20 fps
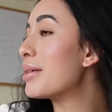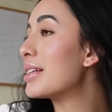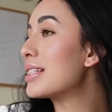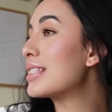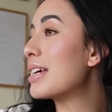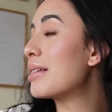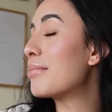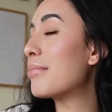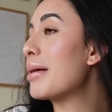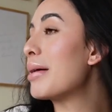It's
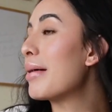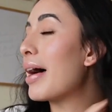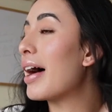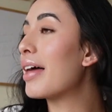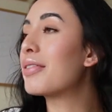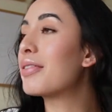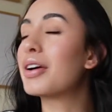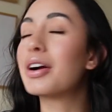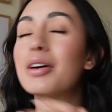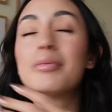in my
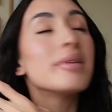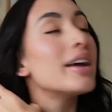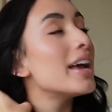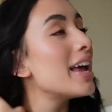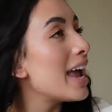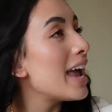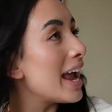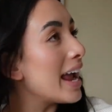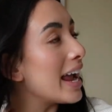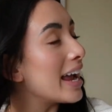bathroom,
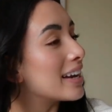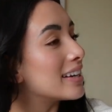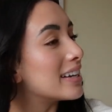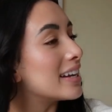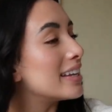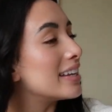and